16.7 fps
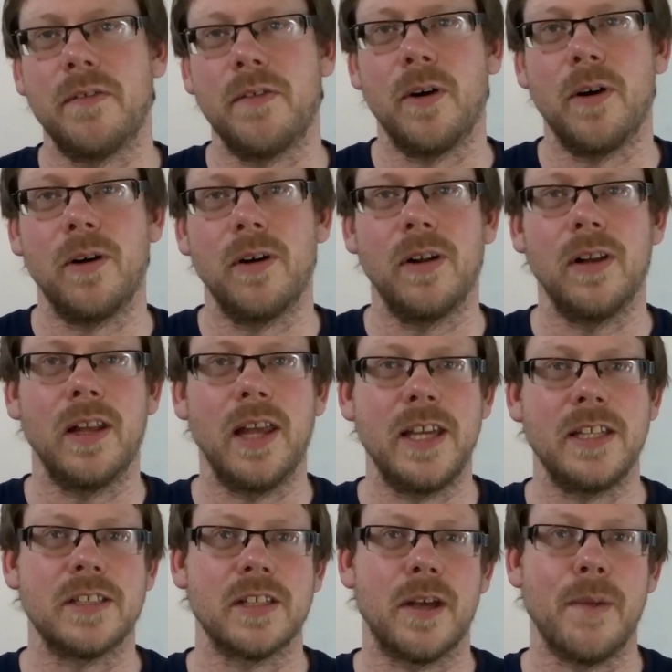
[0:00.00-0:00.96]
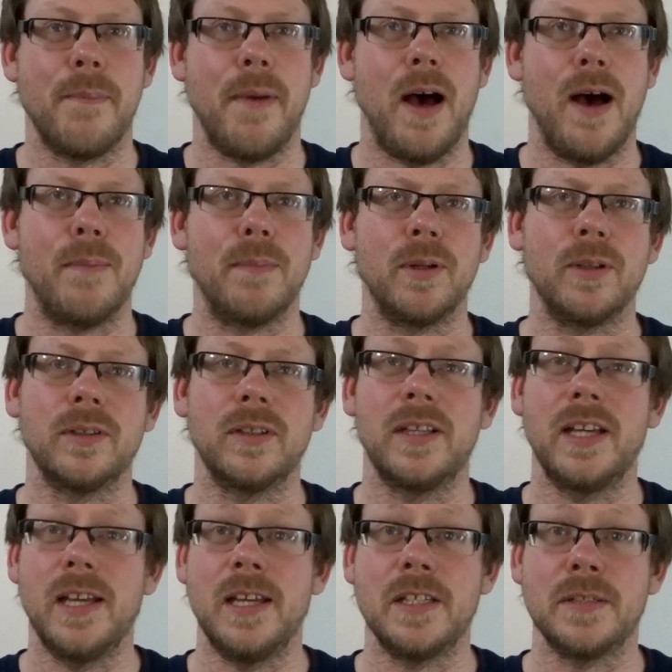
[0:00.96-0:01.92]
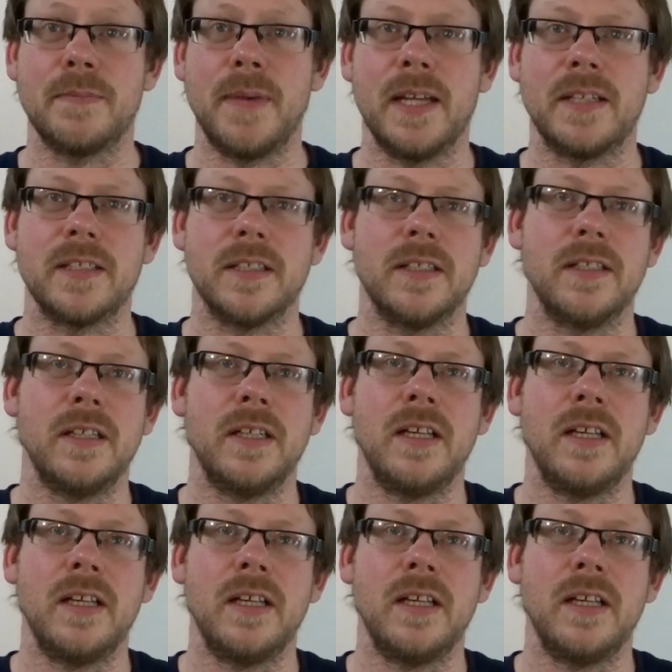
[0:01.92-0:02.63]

for laser compatible, is better?